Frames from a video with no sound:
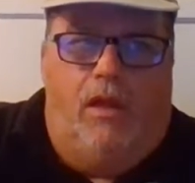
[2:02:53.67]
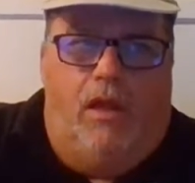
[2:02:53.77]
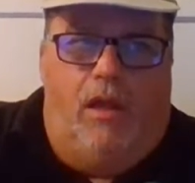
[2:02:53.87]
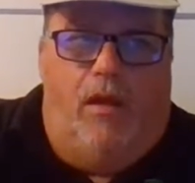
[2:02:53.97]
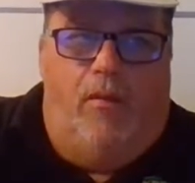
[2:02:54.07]

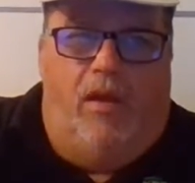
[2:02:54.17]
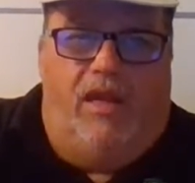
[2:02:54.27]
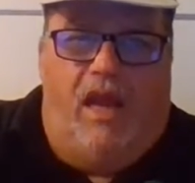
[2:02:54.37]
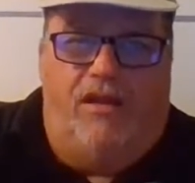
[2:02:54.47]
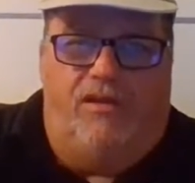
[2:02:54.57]

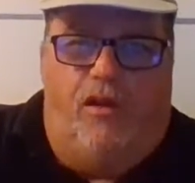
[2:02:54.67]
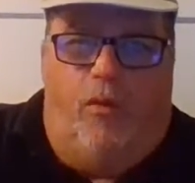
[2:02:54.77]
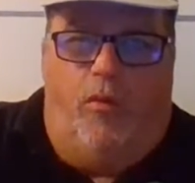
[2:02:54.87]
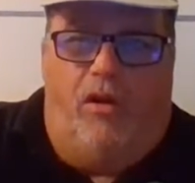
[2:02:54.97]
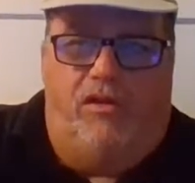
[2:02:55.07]
Occasionally
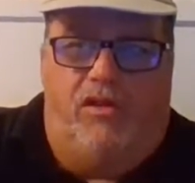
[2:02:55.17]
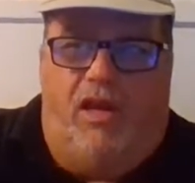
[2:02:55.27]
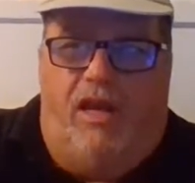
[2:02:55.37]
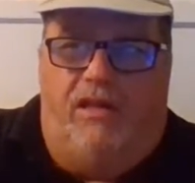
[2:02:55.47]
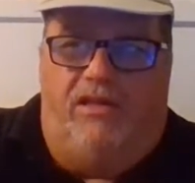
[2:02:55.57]
I'll watch
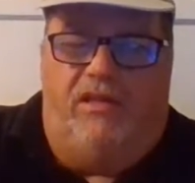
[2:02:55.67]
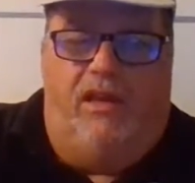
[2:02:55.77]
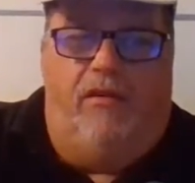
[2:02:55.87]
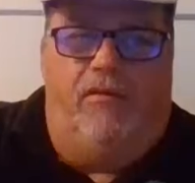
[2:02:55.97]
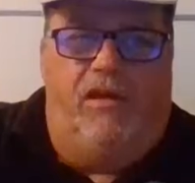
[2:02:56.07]
a
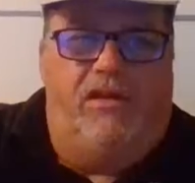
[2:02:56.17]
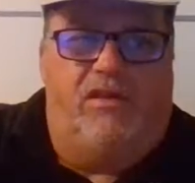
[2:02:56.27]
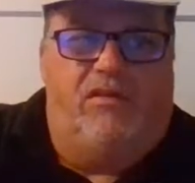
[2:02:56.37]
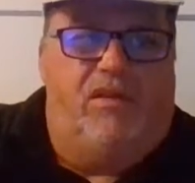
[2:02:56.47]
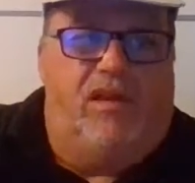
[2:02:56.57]

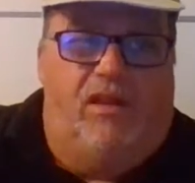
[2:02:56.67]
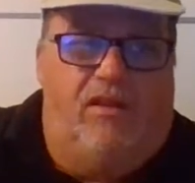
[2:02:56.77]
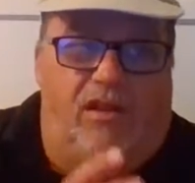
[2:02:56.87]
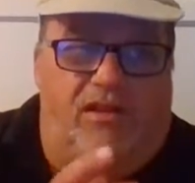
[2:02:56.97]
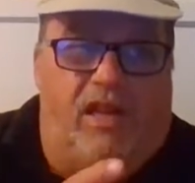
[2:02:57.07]
series
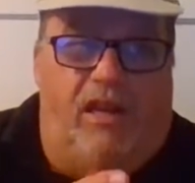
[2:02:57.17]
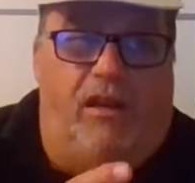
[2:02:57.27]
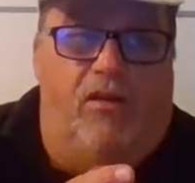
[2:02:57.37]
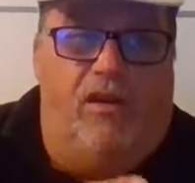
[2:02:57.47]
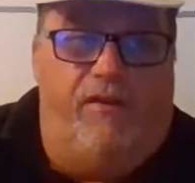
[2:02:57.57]
that's any
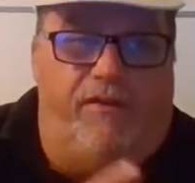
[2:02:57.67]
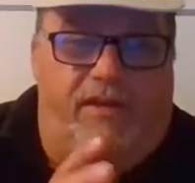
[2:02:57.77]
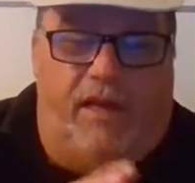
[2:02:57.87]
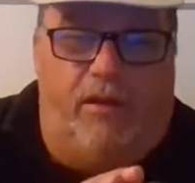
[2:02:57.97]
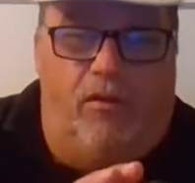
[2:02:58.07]
good. If
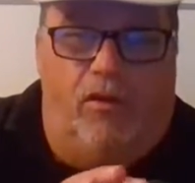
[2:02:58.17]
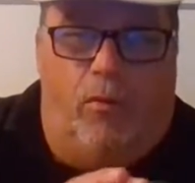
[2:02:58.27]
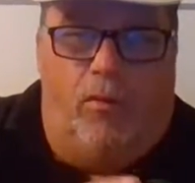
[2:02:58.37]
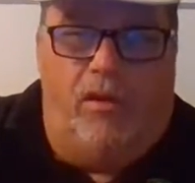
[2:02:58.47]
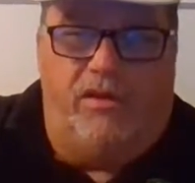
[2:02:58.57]
it's any good,
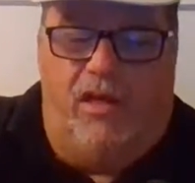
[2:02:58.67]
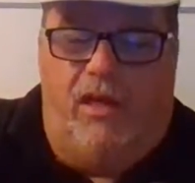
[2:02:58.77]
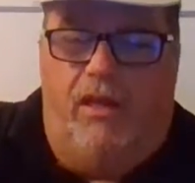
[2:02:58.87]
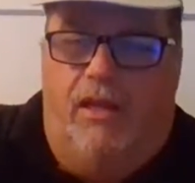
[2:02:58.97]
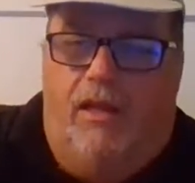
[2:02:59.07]
I'll watch
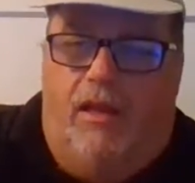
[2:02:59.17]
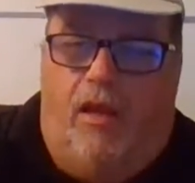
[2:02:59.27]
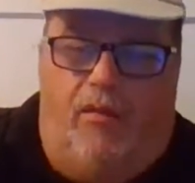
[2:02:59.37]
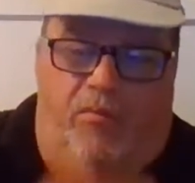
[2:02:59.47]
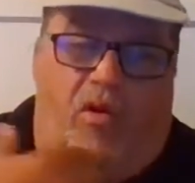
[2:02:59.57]
it.
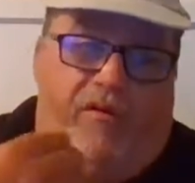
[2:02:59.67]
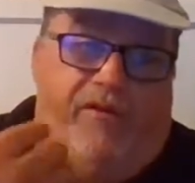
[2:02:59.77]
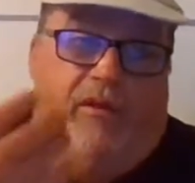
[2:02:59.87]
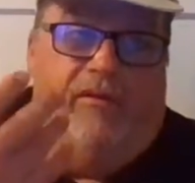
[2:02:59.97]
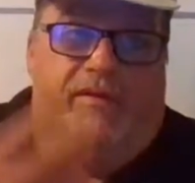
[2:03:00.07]
In my
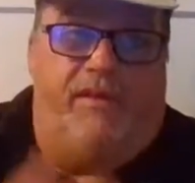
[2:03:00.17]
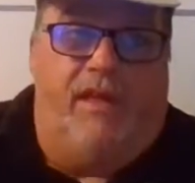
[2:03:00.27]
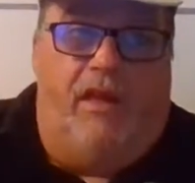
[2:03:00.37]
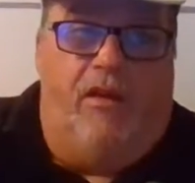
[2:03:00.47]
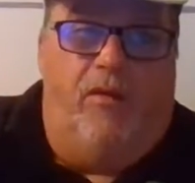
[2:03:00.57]
view, if it's
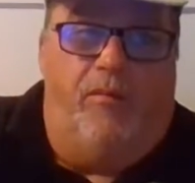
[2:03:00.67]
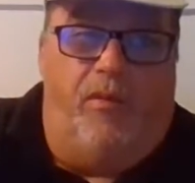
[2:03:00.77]
any good.